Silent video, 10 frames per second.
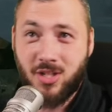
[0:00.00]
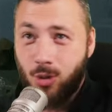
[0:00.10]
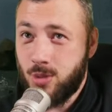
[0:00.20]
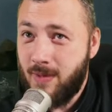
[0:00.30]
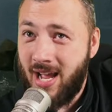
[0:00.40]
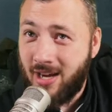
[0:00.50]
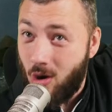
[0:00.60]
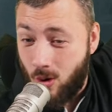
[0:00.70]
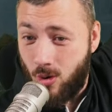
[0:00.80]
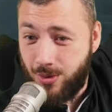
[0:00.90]
Goes back
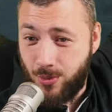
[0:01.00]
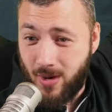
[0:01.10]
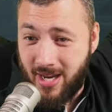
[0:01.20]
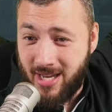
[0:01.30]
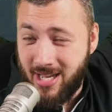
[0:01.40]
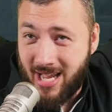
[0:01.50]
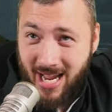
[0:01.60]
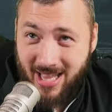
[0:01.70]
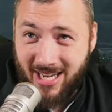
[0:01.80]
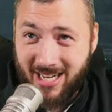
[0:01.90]
all the way,
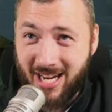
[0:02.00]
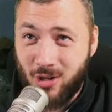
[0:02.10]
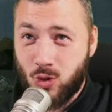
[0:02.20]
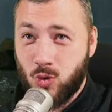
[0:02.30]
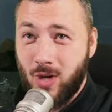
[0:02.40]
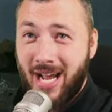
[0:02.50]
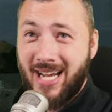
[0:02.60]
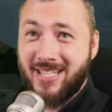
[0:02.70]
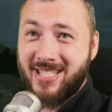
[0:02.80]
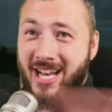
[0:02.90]
and then he kind of
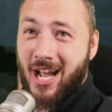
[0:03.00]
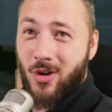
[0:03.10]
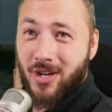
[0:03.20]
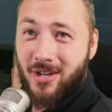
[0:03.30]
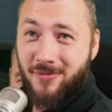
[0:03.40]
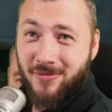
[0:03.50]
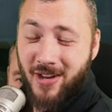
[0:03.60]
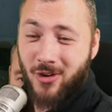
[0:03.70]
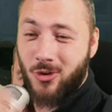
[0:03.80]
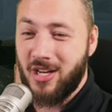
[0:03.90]
drags it out in a
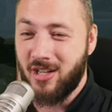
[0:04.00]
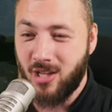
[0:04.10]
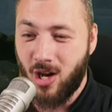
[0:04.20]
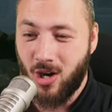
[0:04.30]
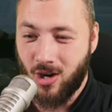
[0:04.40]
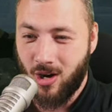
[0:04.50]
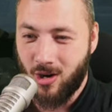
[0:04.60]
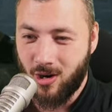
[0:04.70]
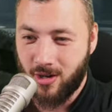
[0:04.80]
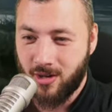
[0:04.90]
very long
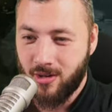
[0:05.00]
arc.